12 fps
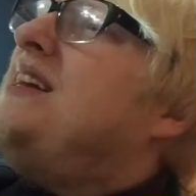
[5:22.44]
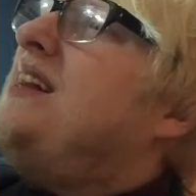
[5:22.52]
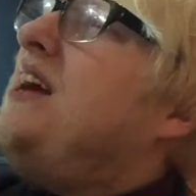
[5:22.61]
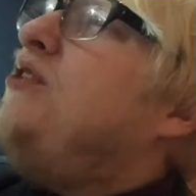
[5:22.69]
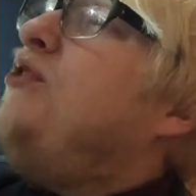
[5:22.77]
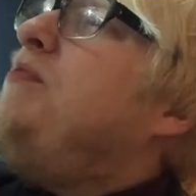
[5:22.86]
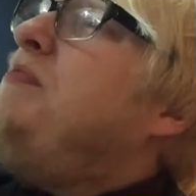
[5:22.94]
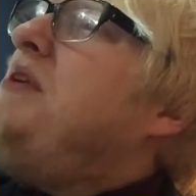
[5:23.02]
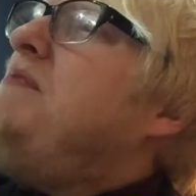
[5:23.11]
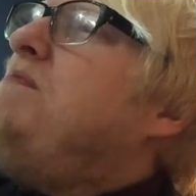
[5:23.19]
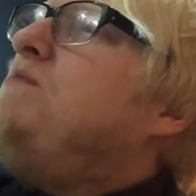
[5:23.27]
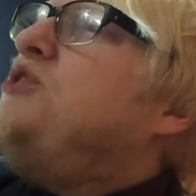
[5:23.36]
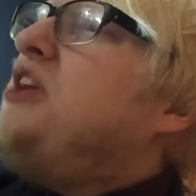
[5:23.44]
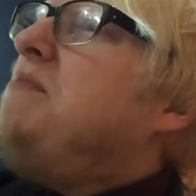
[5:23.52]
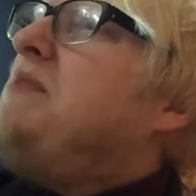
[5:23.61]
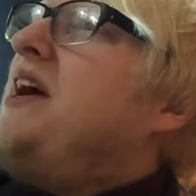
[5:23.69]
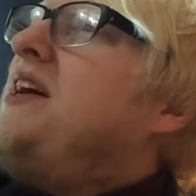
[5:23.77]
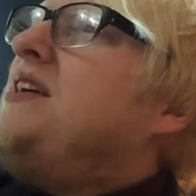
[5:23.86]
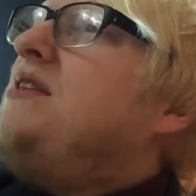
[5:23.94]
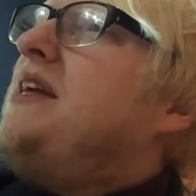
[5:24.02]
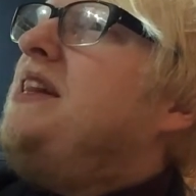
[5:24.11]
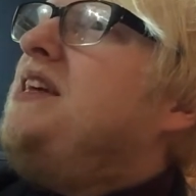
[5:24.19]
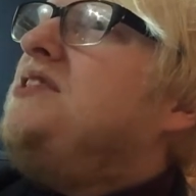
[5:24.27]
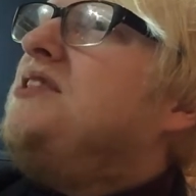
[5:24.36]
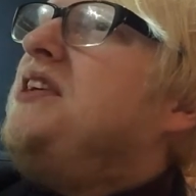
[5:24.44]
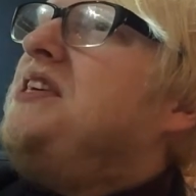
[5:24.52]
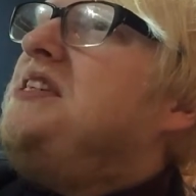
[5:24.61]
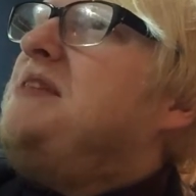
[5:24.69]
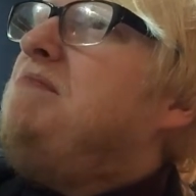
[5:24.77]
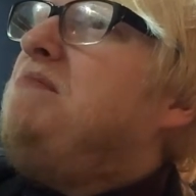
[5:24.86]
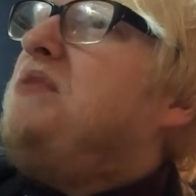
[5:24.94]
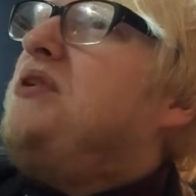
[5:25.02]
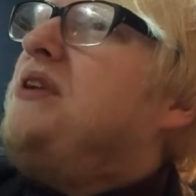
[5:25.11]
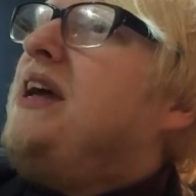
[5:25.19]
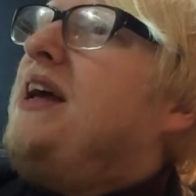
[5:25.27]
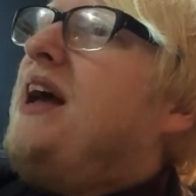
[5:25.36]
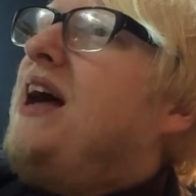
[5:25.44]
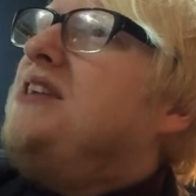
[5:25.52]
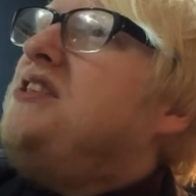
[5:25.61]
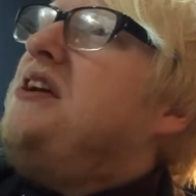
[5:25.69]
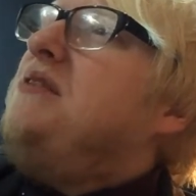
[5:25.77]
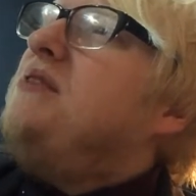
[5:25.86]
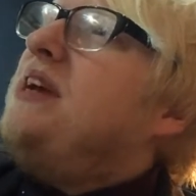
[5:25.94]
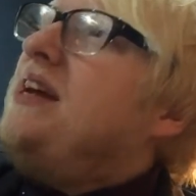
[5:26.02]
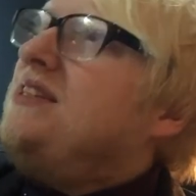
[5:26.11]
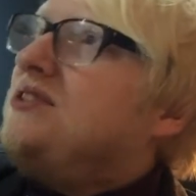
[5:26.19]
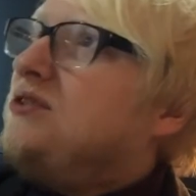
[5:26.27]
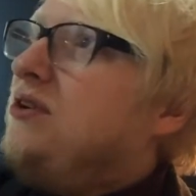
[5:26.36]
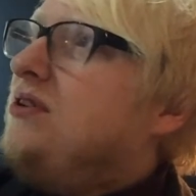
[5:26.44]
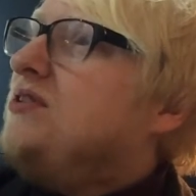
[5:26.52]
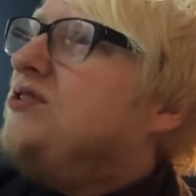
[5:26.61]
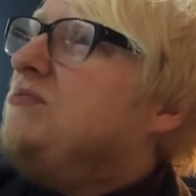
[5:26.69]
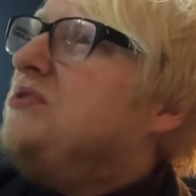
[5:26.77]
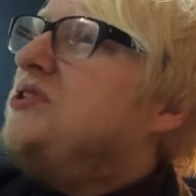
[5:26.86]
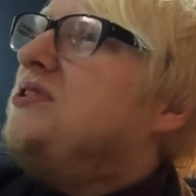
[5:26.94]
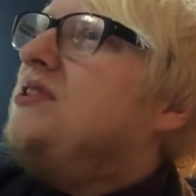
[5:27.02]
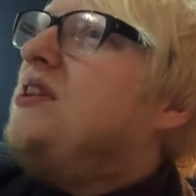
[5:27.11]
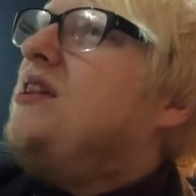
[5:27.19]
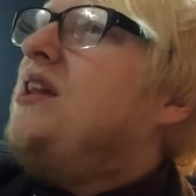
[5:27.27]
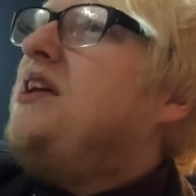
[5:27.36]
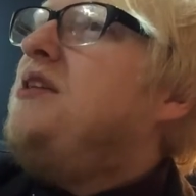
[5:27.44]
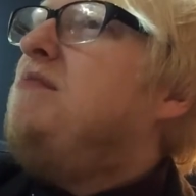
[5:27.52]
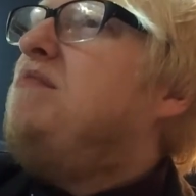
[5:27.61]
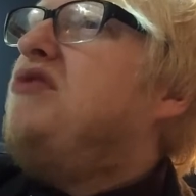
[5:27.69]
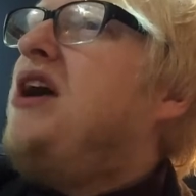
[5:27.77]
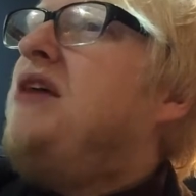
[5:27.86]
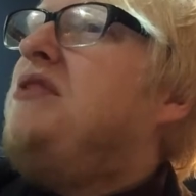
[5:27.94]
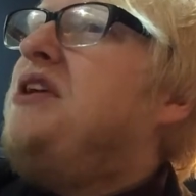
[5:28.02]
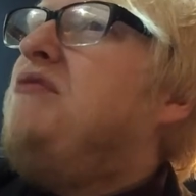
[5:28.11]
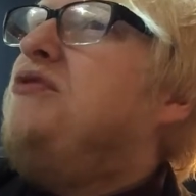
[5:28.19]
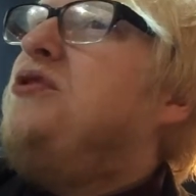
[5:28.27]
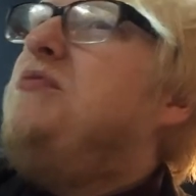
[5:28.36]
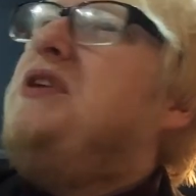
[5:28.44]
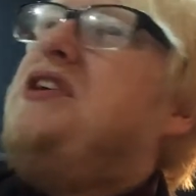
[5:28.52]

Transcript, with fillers: that could be jet black in this lighting, but I don't know, it's got some slight browny ruby